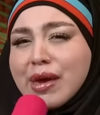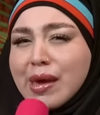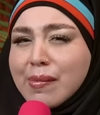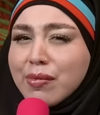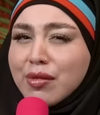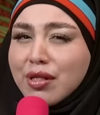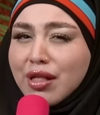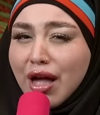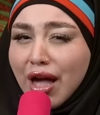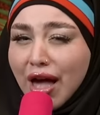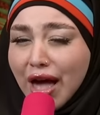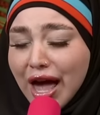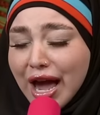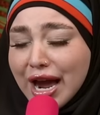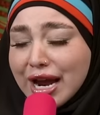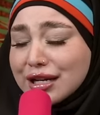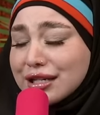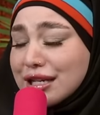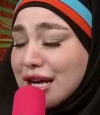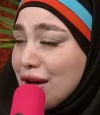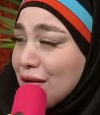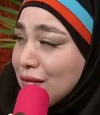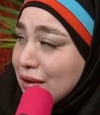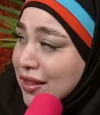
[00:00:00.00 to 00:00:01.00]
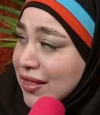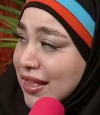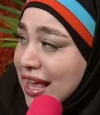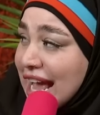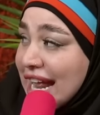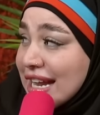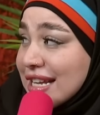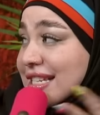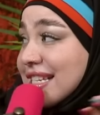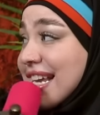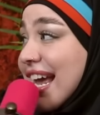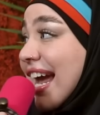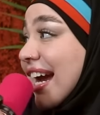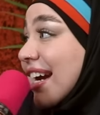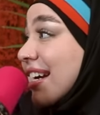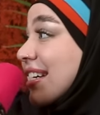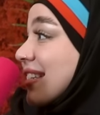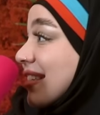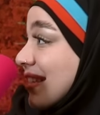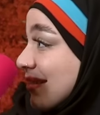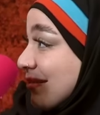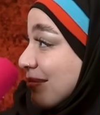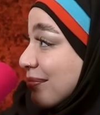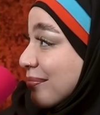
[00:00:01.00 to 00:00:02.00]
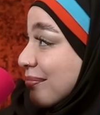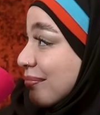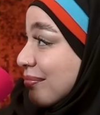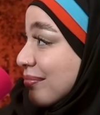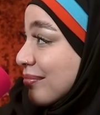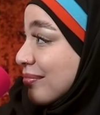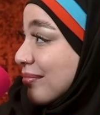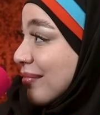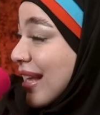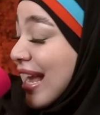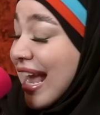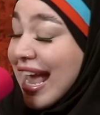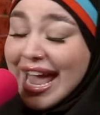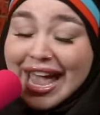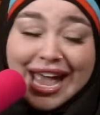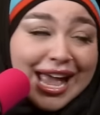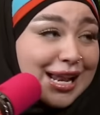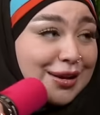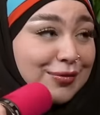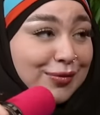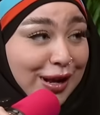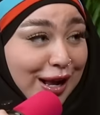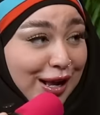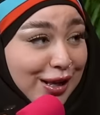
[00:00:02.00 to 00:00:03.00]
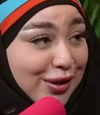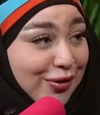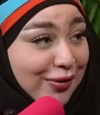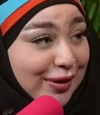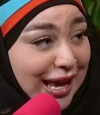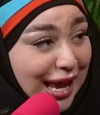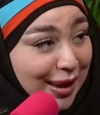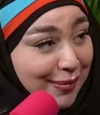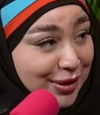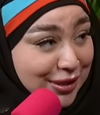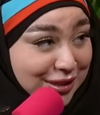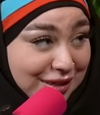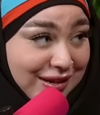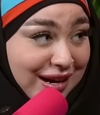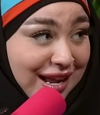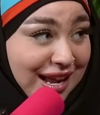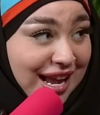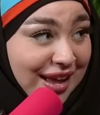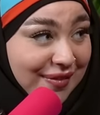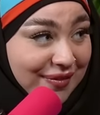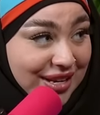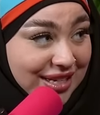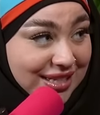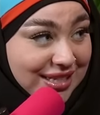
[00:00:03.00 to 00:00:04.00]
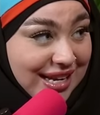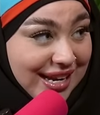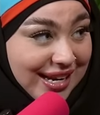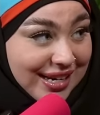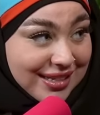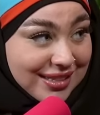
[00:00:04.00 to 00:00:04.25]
people I dealt with had, and we all know gamers are not having.